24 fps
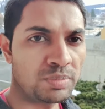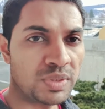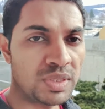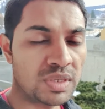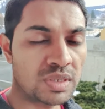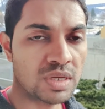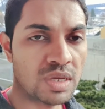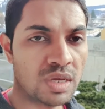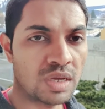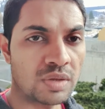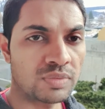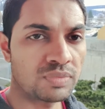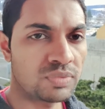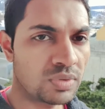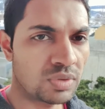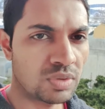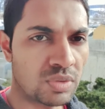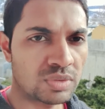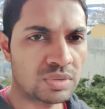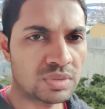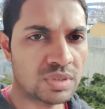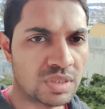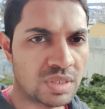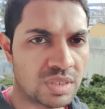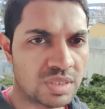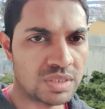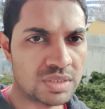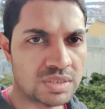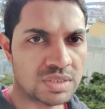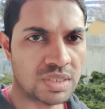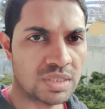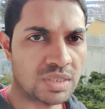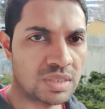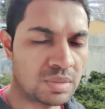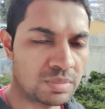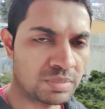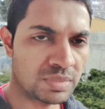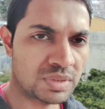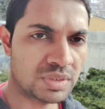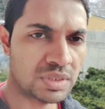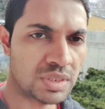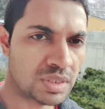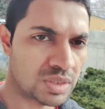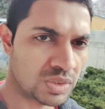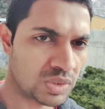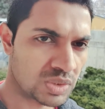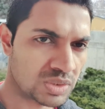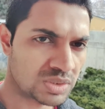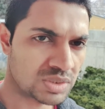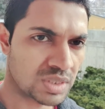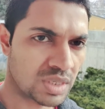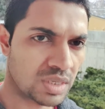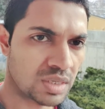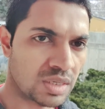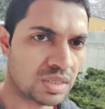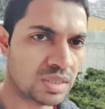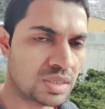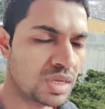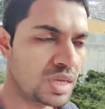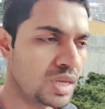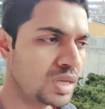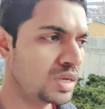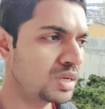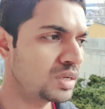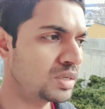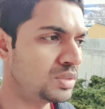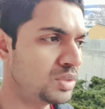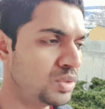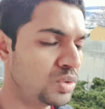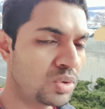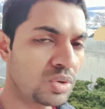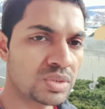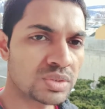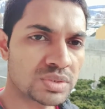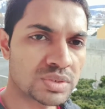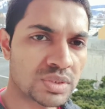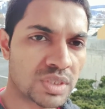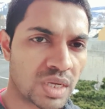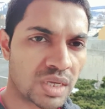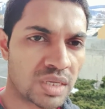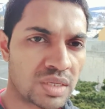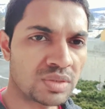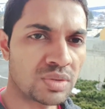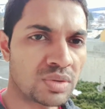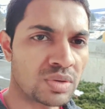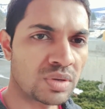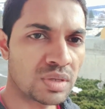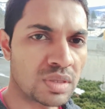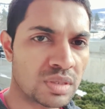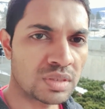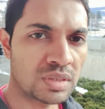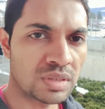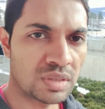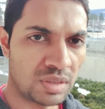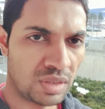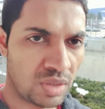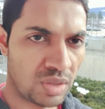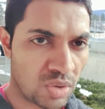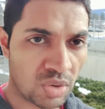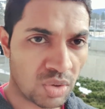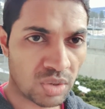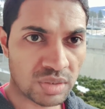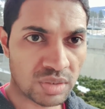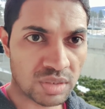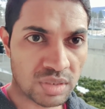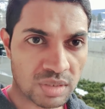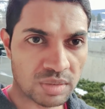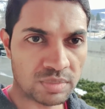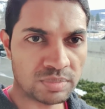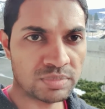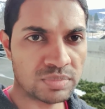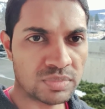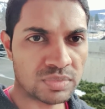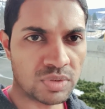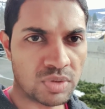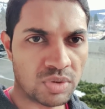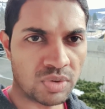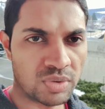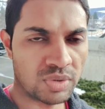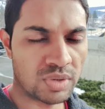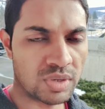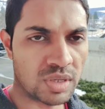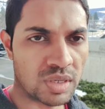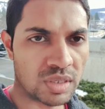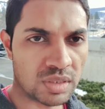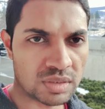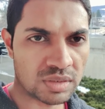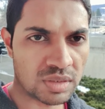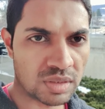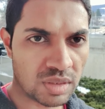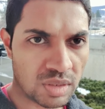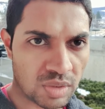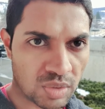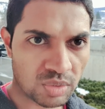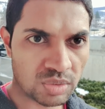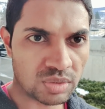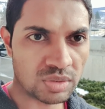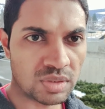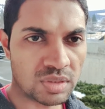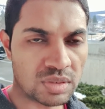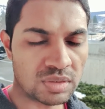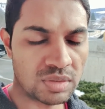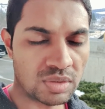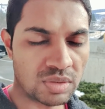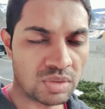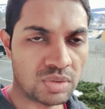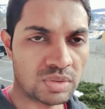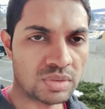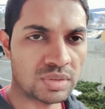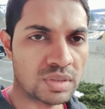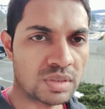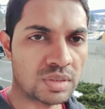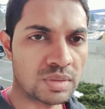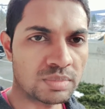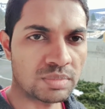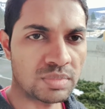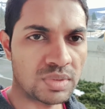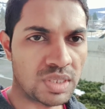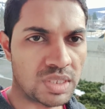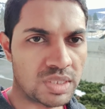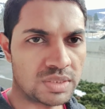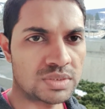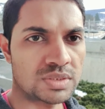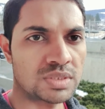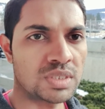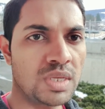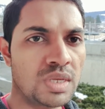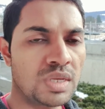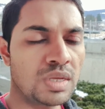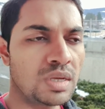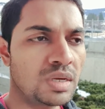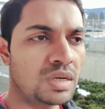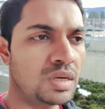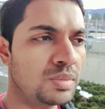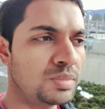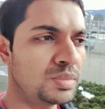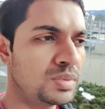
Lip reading: careful on the lease agreement that you're signing. Don't sign on a long-term contract, long-term lease. I